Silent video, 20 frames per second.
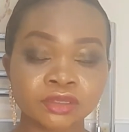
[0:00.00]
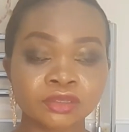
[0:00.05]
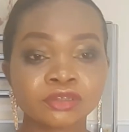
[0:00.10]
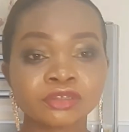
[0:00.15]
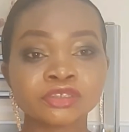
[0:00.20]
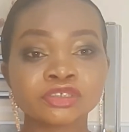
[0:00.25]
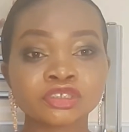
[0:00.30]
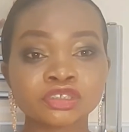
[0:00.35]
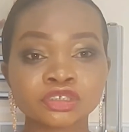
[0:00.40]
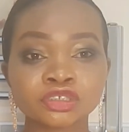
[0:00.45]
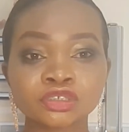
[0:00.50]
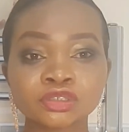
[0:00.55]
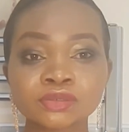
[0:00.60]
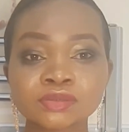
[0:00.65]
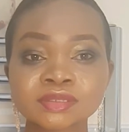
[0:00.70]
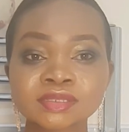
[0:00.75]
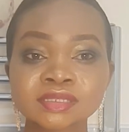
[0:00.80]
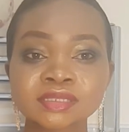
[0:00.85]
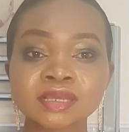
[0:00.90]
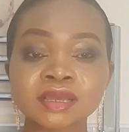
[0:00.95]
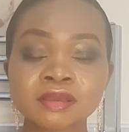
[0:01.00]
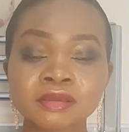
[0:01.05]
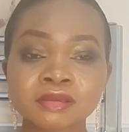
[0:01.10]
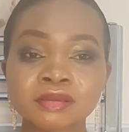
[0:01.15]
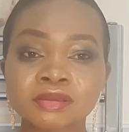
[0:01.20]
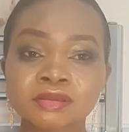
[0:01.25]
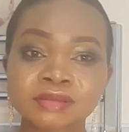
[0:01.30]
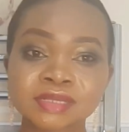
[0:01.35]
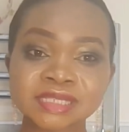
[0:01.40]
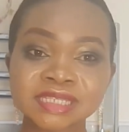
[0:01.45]
You should use
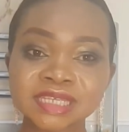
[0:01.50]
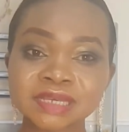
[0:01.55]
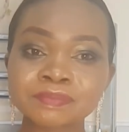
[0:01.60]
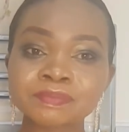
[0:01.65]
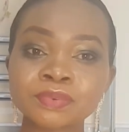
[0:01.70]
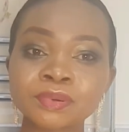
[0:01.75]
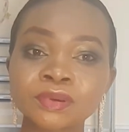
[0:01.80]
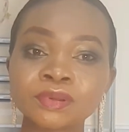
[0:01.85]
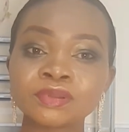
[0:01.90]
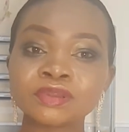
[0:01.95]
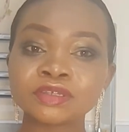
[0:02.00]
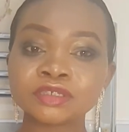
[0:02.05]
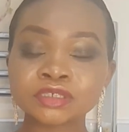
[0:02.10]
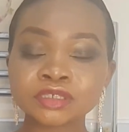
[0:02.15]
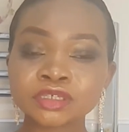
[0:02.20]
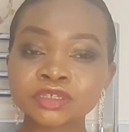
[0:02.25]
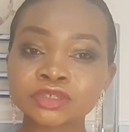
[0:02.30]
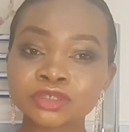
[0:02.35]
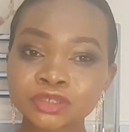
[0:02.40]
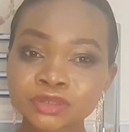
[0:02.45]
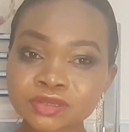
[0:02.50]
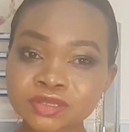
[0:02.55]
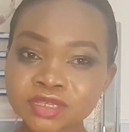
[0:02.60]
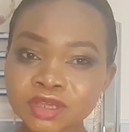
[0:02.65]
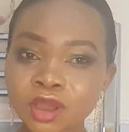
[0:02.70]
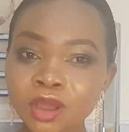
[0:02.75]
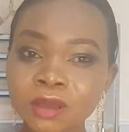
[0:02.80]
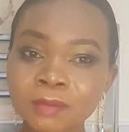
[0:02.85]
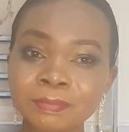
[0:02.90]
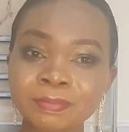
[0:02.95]
simple, use
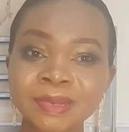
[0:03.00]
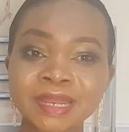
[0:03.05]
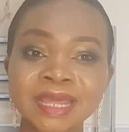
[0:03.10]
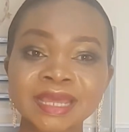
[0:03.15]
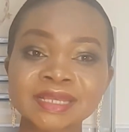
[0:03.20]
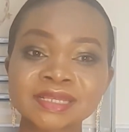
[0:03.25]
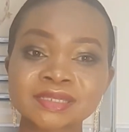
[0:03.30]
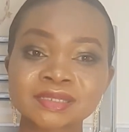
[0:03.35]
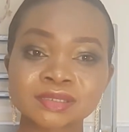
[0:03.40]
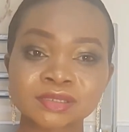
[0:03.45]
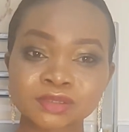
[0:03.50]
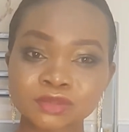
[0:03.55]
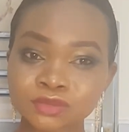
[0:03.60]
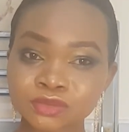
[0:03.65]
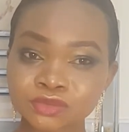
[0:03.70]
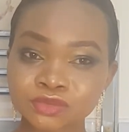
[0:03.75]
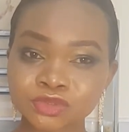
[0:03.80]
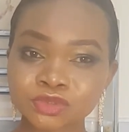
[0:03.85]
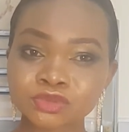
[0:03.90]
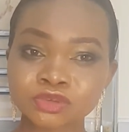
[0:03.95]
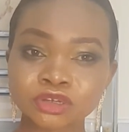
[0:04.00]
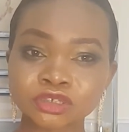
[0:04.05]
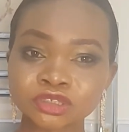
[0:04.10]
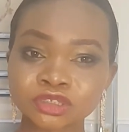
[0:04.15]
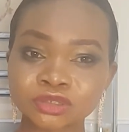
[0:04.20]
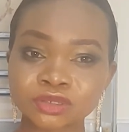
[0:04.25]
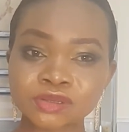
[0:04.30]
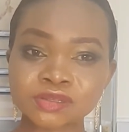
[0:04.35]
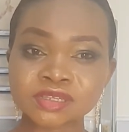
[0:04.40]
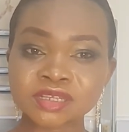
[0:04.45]
complex
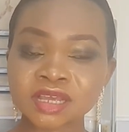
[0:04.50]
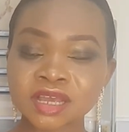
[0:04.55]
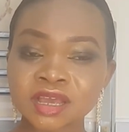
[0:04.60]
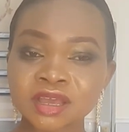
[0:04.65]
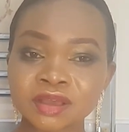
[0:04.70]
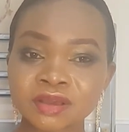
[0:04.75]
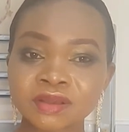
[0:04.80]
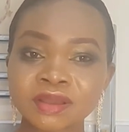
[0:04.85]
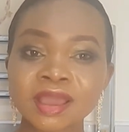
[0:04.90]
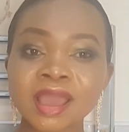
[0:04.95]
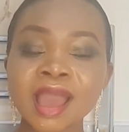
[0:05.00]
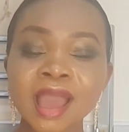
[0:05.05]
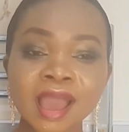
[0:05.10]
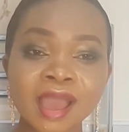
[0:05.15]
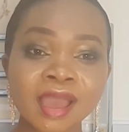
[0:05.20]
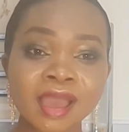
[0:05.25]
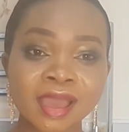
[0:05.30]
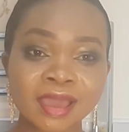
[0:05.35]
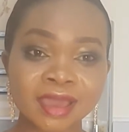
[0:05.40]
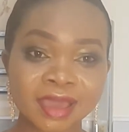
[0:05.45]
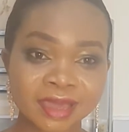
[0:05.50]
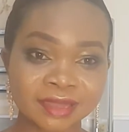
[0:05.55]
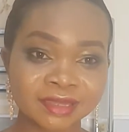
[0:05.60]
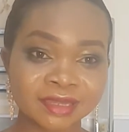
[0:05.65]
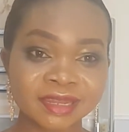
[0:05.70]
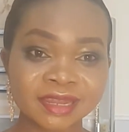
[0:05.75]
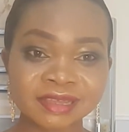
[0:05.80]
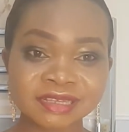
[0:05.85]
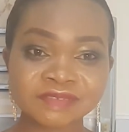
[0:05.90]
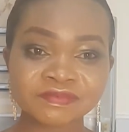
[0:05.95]
structures. But in the
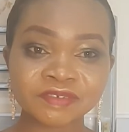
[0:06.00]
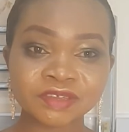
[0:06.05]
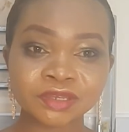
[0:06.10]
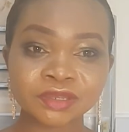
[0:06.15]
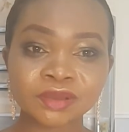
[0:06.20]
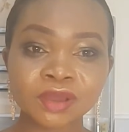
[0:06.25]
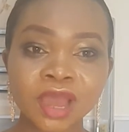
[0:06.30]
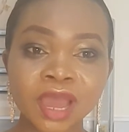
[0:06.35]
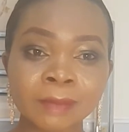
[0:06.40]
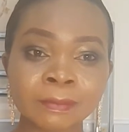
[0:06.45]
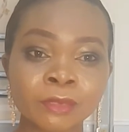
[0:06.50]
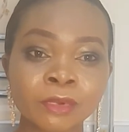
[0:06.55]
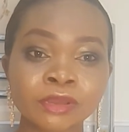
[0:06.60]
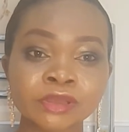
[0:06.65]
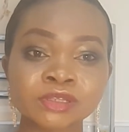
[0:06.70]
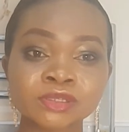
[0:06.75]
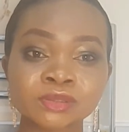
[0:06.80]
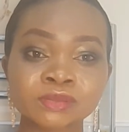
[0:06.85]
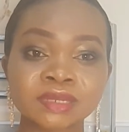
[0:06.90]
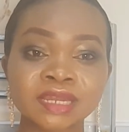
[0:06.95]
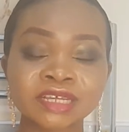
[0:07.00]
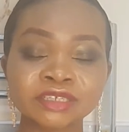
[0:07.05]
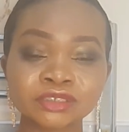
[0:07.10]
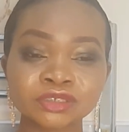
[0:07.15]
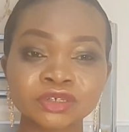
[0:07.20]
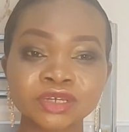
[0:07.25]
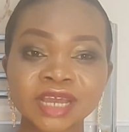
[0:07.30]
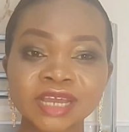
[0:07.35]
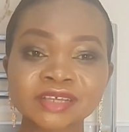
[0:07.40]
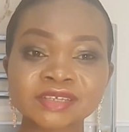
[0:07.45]
next video, I'm going to let
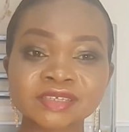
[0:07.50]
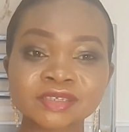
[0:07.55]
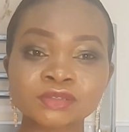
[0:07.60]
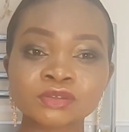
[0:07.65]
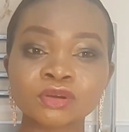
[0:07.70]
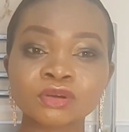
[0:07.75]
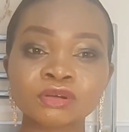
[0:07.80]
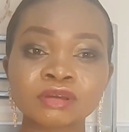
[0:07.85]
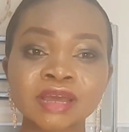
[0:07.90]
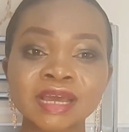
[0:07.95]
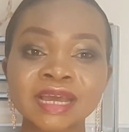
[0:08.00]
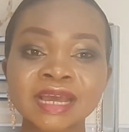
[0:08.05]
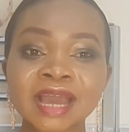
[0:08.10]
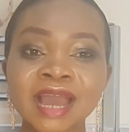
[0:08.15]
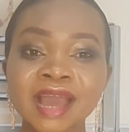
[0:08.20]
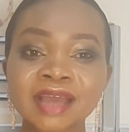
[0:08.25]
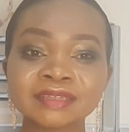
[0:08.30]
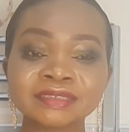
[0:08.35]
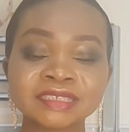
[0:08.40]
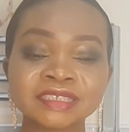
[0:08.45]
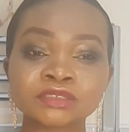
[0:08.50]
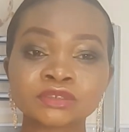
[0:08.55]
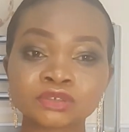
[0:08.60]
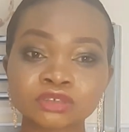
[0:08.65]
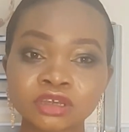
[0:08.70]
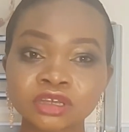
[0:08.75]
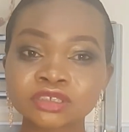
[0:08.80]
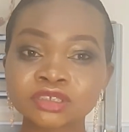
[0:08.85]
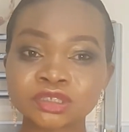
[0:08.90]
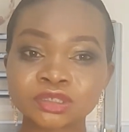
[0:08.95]
you guys know the
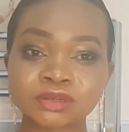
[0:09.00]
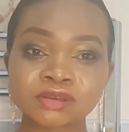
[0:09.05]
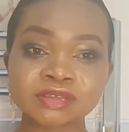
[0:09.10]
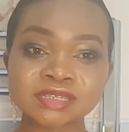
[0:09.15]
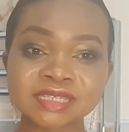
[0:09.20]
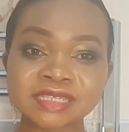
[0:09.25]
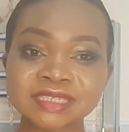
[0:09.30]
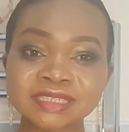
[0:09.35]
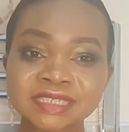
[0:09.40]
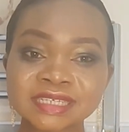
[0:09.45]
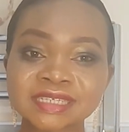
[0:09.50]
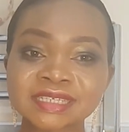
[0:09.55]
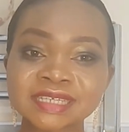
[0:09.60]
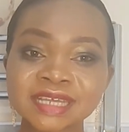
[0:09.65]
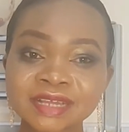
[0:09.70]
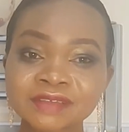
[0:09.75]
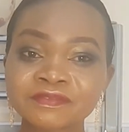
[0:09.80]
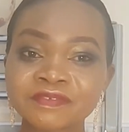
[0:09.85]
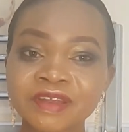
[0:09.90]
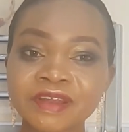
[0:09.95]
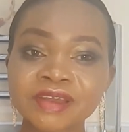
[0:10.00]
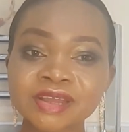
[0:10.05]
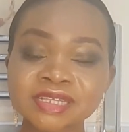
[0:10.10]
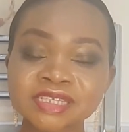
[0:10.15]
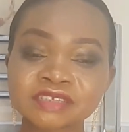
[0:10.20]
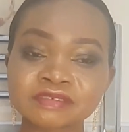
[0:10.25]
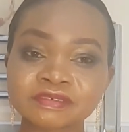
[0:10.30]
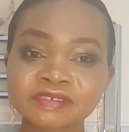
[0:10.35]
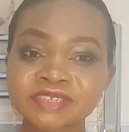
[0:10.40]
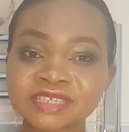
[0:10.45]
structures, the varieties
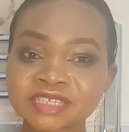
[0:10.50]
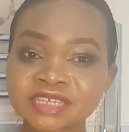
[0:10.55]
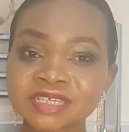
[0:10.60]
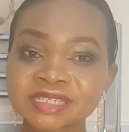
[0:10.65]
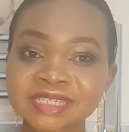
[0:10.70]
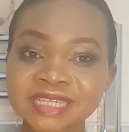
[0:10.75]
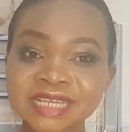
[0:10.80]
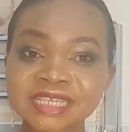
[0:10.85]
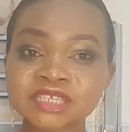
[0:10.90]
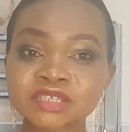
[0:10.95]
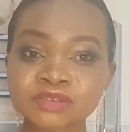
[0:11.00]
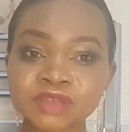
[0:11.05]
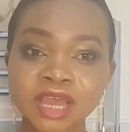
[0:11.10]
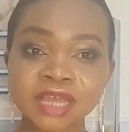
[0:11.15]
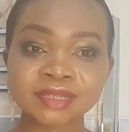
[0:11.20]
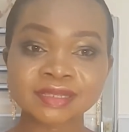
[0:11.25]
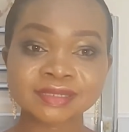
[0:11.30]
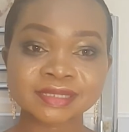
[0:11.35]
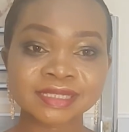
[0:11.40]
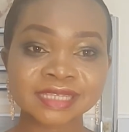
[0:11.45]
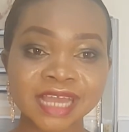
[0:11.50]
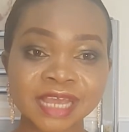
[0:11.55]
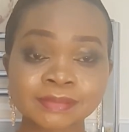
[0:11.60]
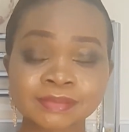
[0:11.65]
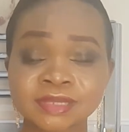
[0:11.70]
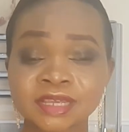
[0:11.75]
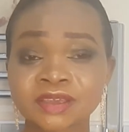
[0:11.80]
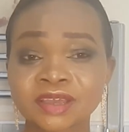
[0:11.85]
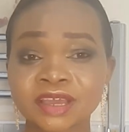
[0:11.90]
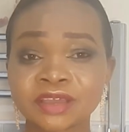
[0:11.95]
of sentence types
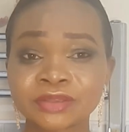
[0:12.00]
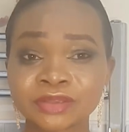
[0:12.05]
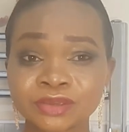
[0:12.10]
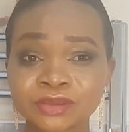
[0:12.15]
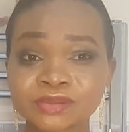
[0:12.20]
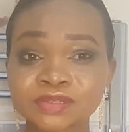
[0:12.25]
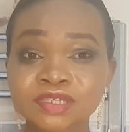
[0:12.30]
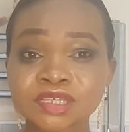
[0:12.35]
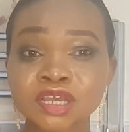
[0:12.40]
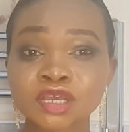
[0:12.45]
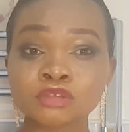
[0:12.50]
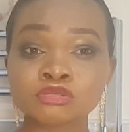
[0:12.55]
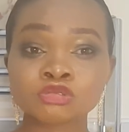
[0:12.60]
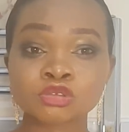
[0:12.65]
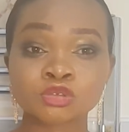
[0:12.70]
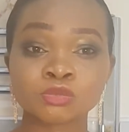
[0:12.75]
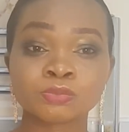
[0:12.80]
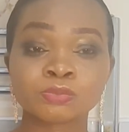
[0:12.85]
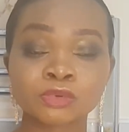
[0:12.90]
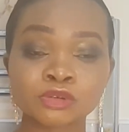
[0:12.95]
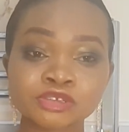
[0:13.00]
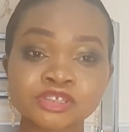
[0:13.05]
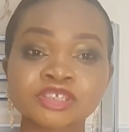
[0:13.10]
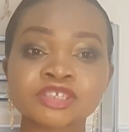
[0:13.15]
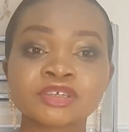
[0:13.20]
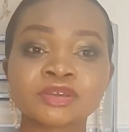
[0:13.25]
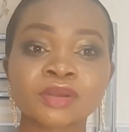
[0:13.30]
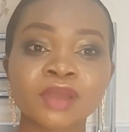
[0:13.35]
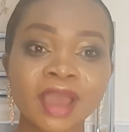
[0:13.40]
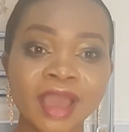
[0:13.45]
that you can use to boost
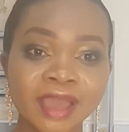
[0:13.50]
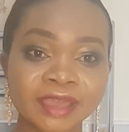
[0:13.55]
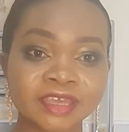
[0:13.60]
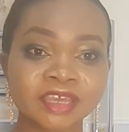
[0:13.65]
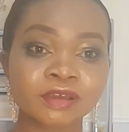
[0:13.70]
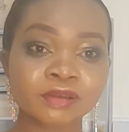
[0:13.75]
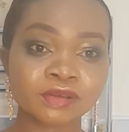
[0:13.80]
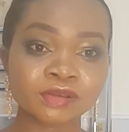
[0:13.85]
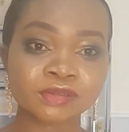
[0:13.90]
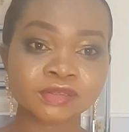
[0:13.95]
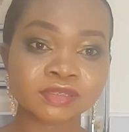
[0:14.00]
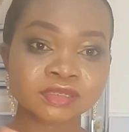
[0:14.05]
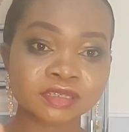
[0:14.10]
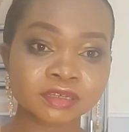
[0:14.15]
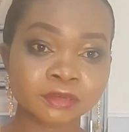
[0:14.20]
your IELTS